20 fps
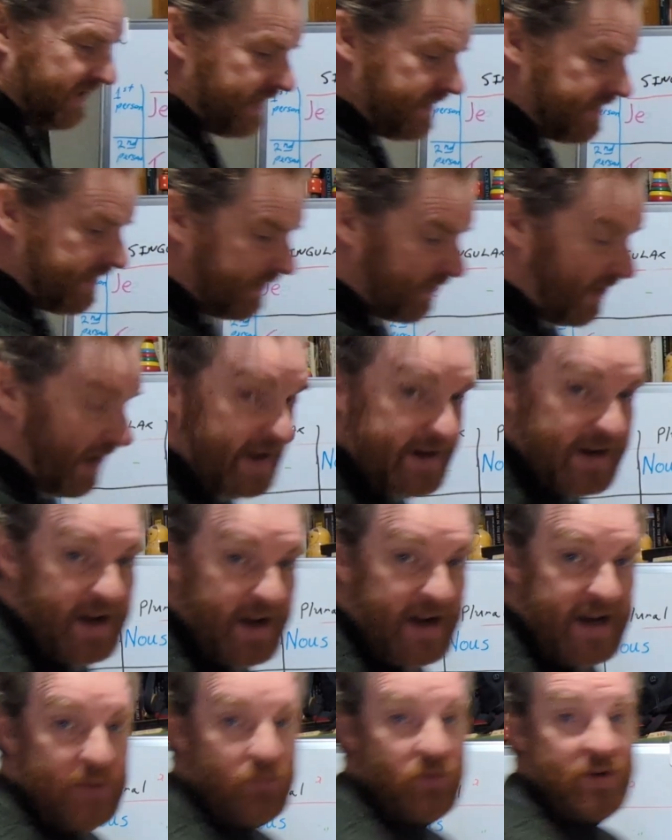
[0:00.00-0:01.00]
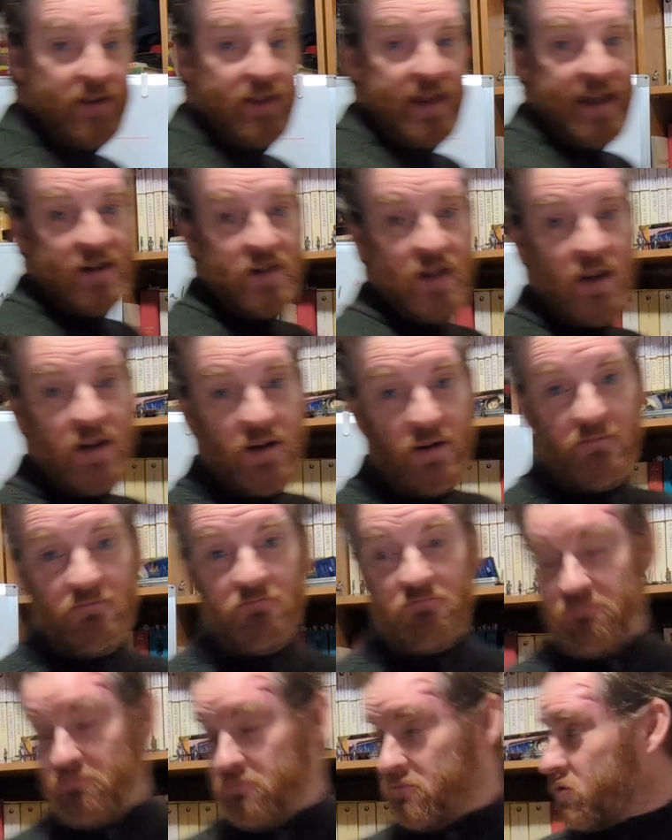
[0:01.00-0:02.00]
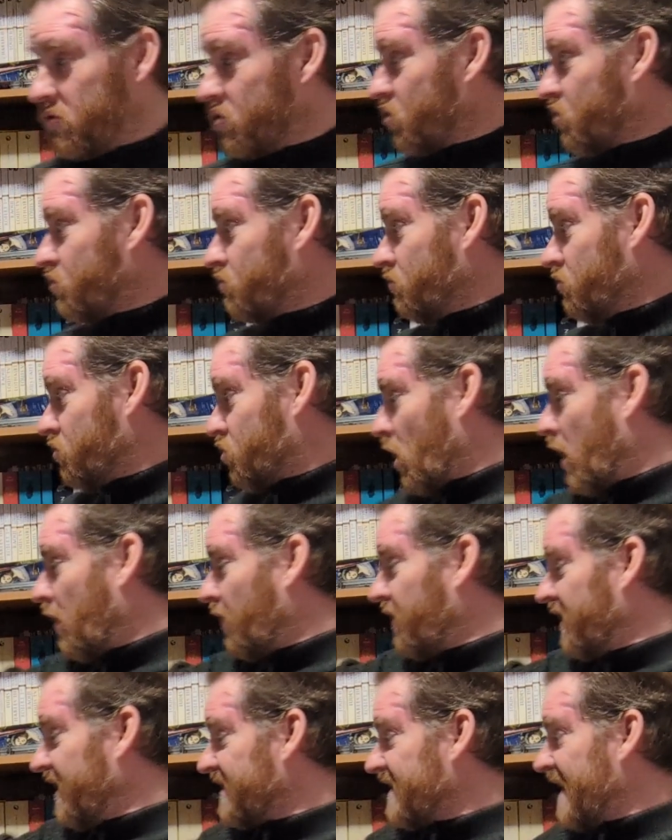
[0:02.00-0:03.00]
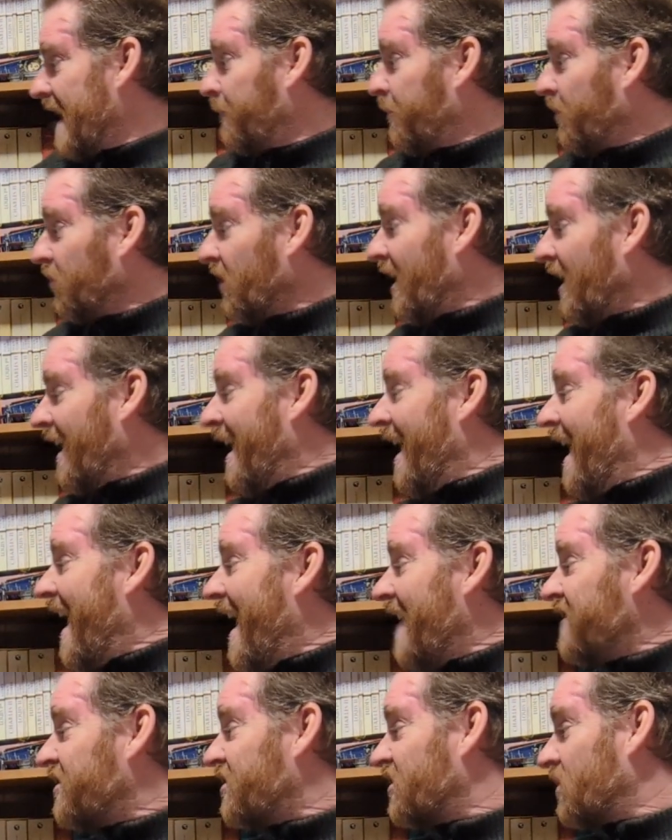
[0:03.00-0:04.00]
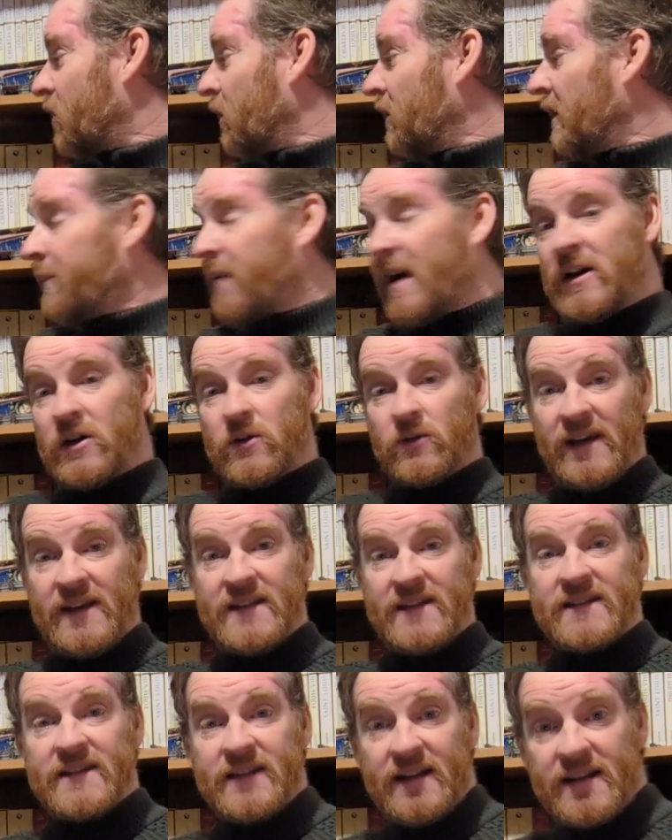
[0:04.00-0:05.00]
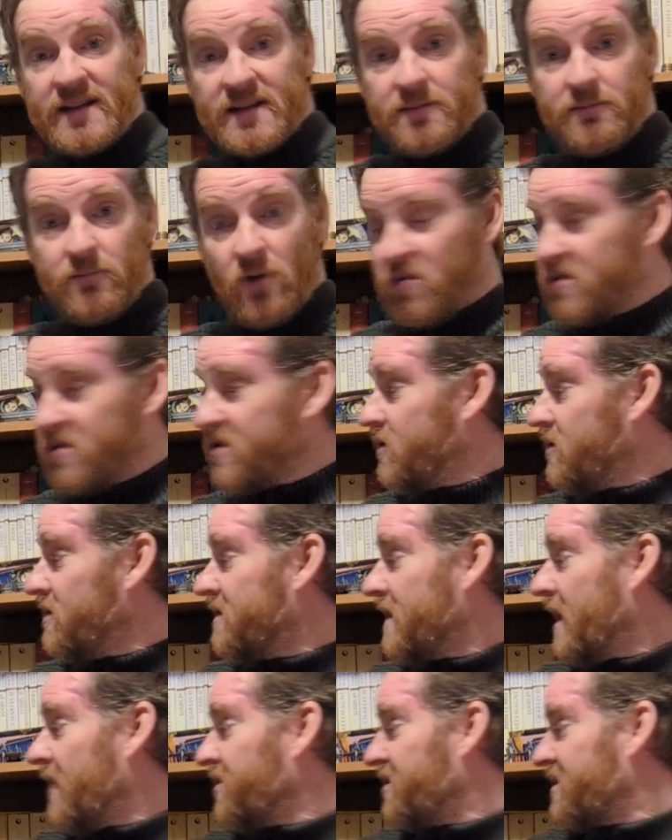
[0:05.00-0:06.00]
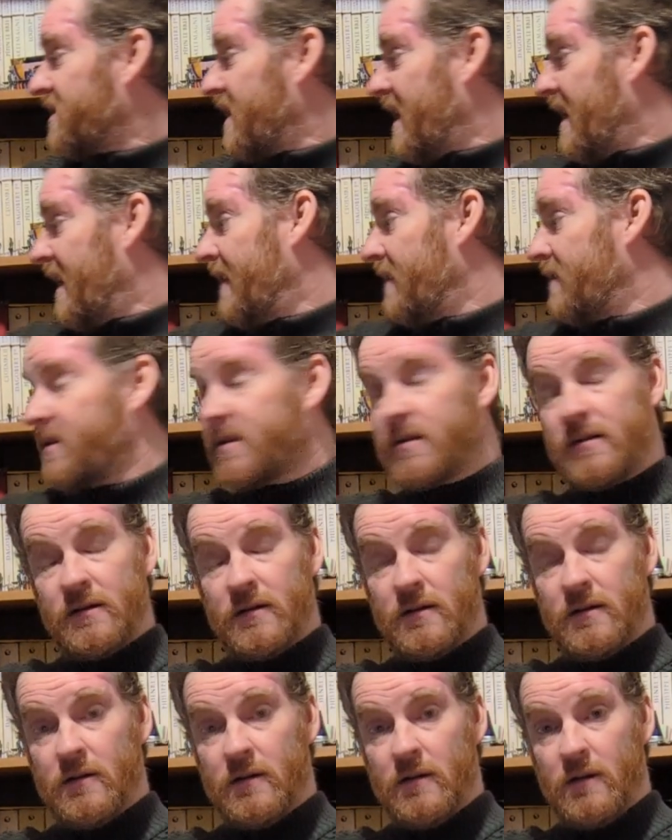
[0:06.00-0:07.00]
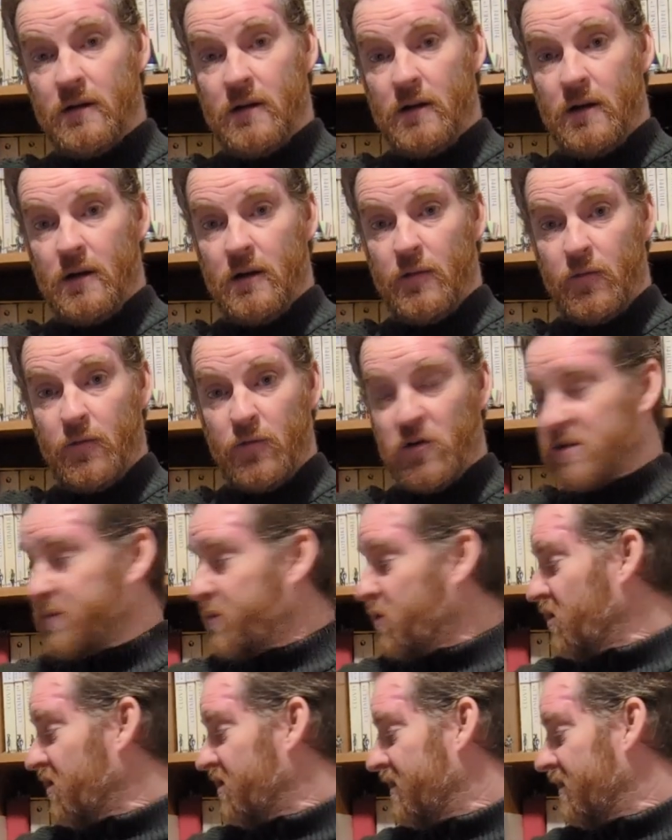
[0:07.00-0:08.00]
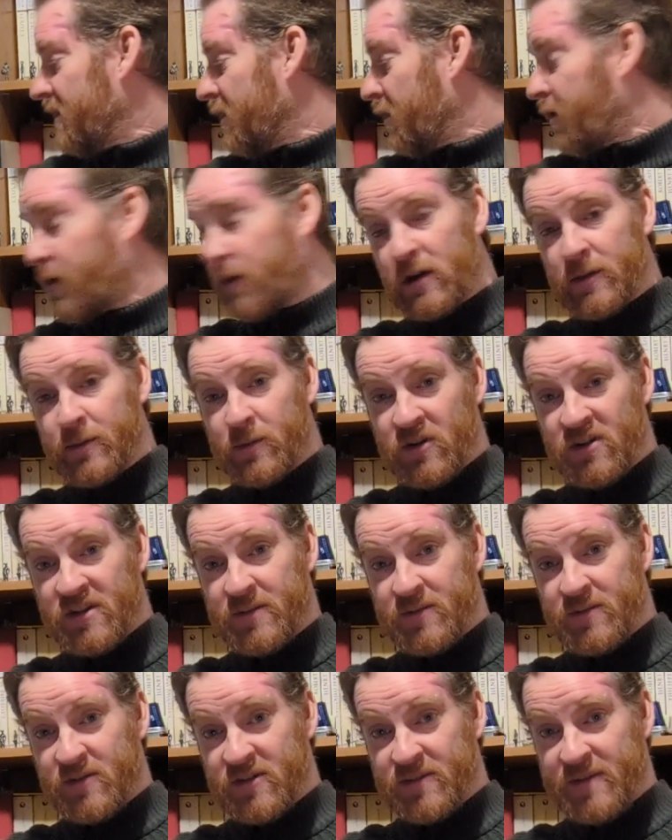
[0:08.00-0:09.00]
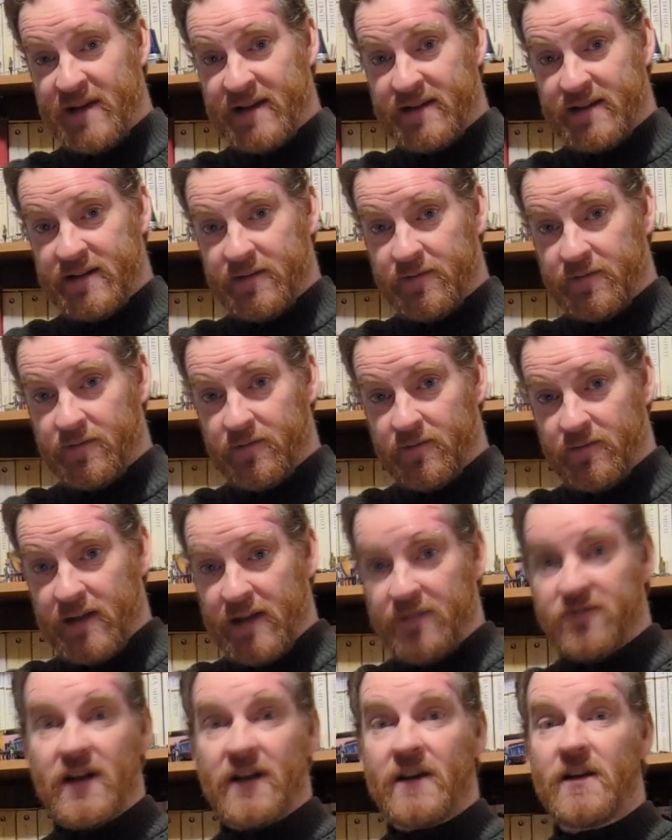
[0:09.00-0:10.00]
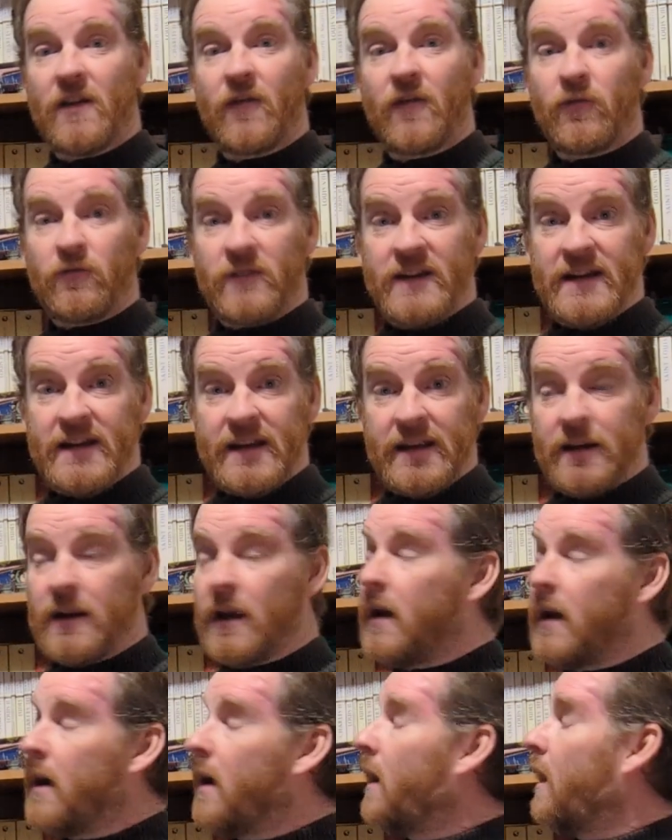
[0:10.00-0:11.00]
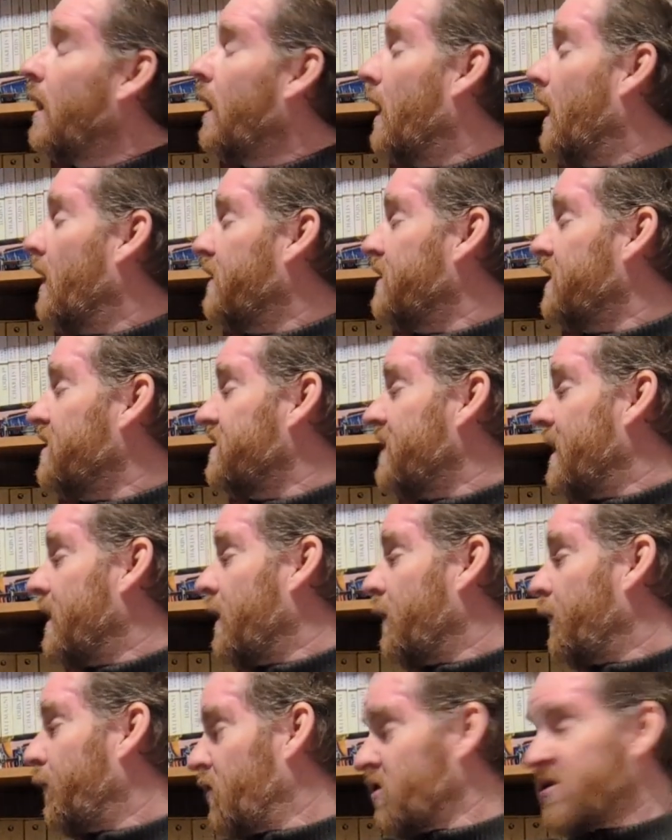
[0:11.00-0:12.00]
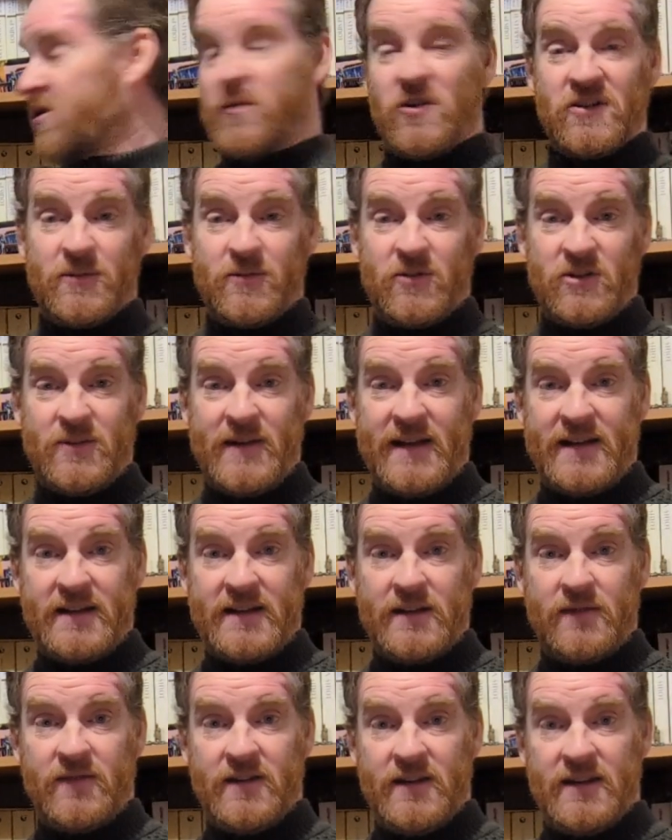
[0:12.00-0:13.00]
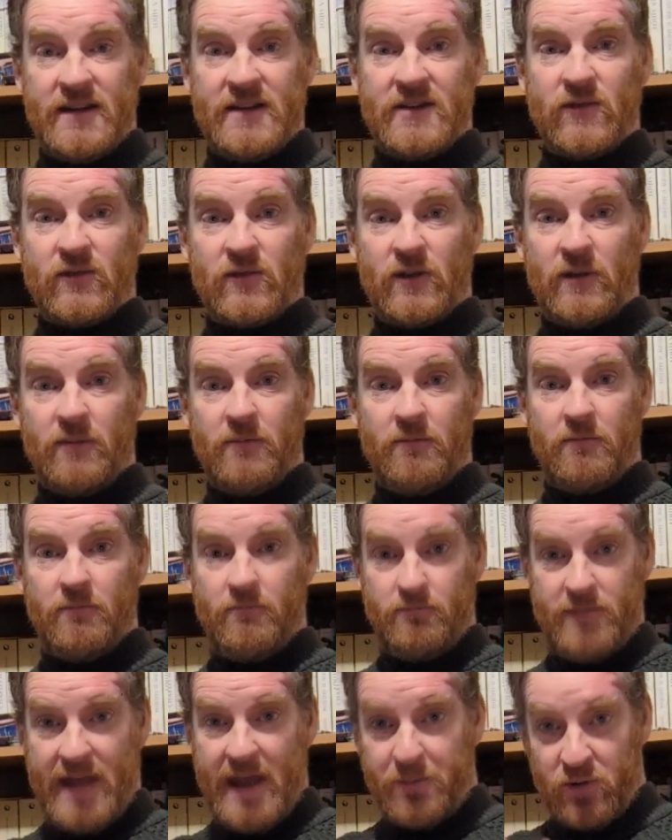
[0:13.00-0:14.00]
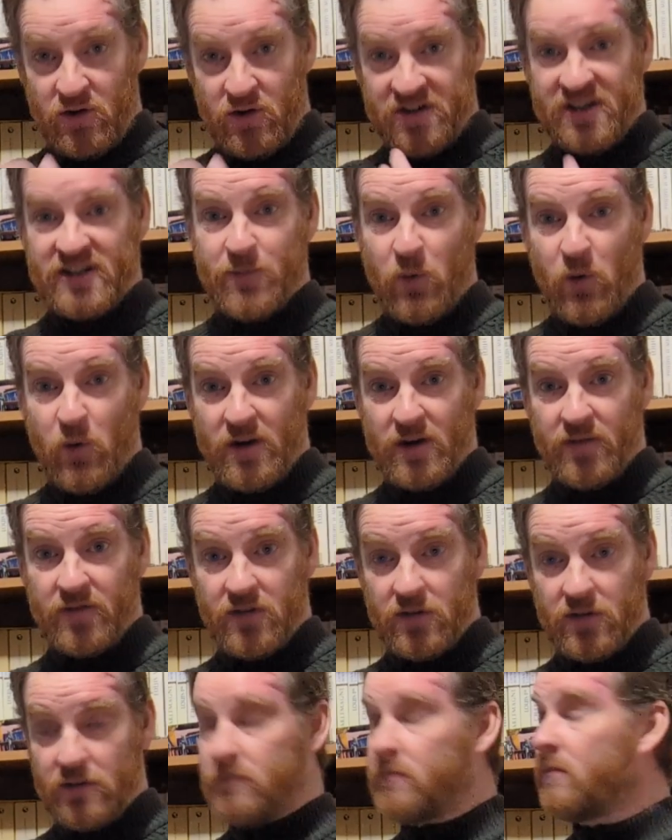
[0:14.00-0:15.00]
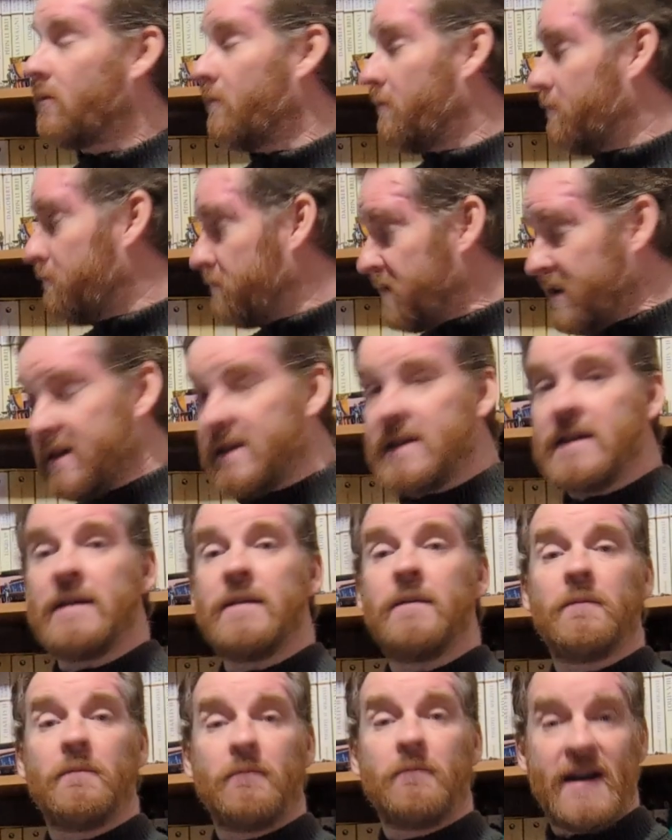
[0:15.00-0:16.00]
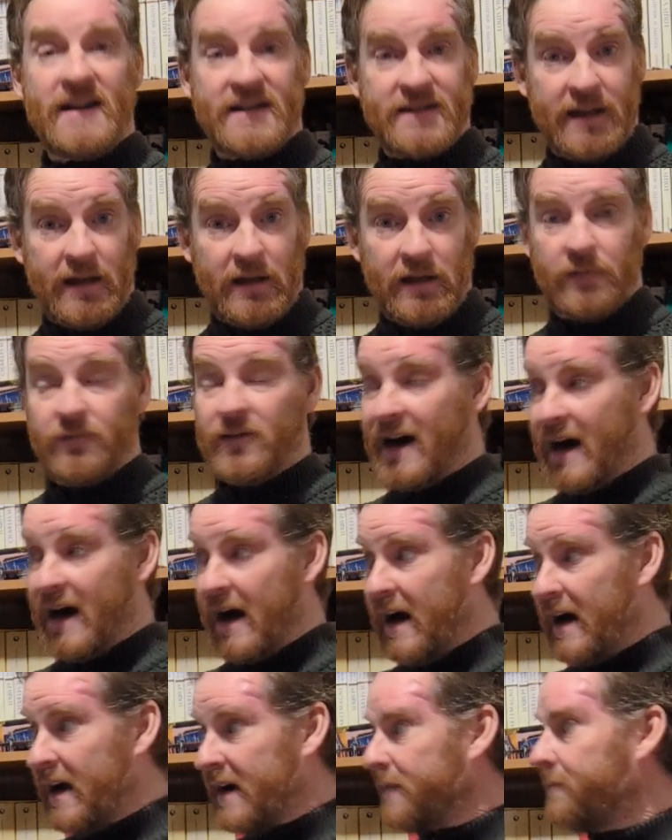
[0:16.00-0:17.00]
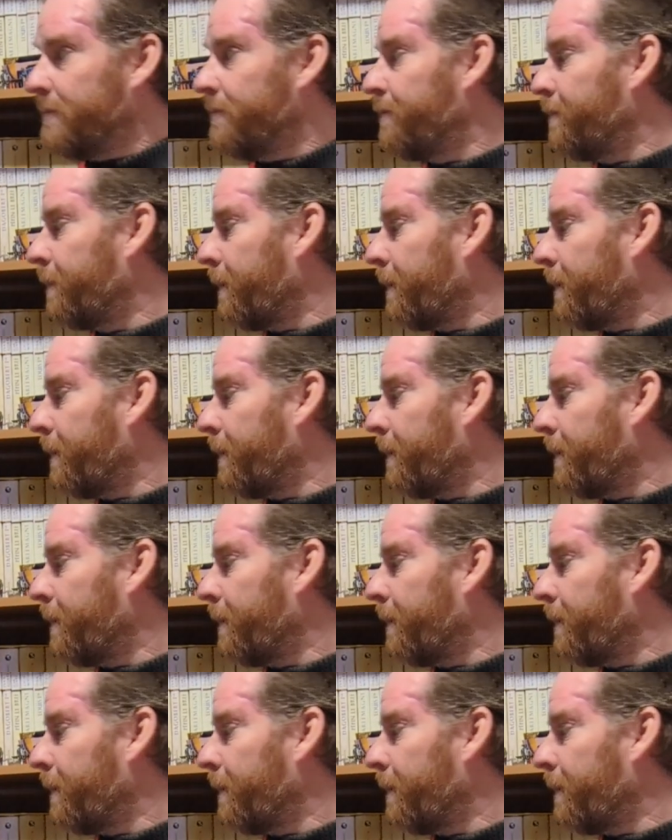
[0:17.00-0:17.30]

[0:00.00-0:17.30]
I did that, I would then draw the examples. And certainly by grade 6, most students understand first person and third person perspective. They've done enough reading to understand that first person perspective is from that person's point of view, me, myself, I.